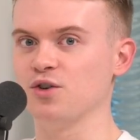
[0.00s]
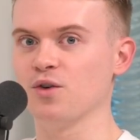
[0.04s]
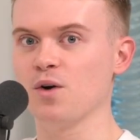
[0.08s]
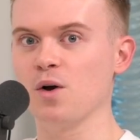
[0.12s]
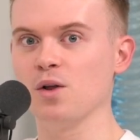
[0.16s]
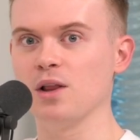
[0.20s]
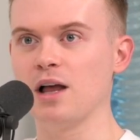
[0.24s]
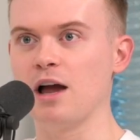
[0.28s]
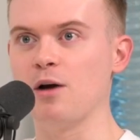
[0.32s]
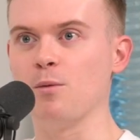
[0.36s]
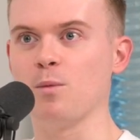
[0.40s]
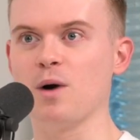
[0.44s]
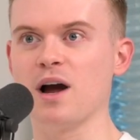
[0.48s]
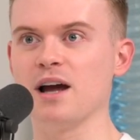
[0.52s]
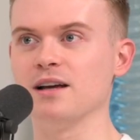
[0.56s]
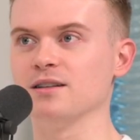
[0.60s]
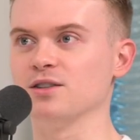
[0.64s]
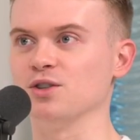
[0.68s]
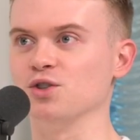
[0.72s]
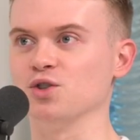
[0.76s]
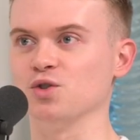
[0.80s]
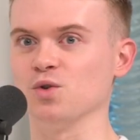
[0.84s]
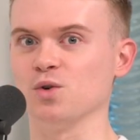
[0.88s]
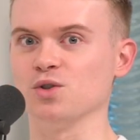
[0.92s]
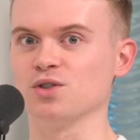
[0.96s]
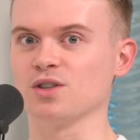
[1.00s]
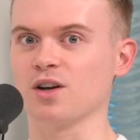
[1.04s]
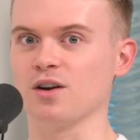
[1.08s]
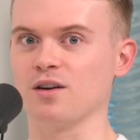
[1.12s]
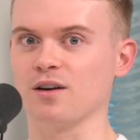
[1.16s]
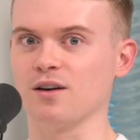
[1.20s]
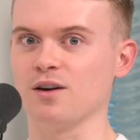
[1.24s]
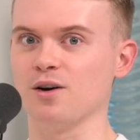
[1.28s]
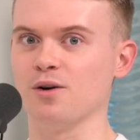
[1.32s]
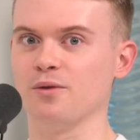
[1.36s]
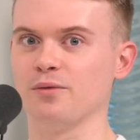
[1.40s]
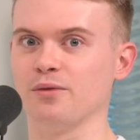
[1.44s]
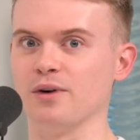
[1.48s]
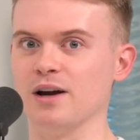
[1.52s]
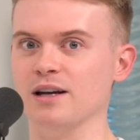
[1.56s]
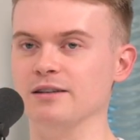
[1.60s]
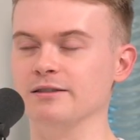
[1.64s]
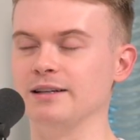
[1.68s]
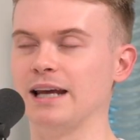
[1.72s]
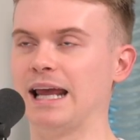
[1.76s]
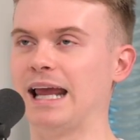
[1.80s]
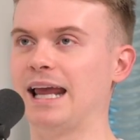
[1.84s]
You're all like, why hasn't George got a girlfriend?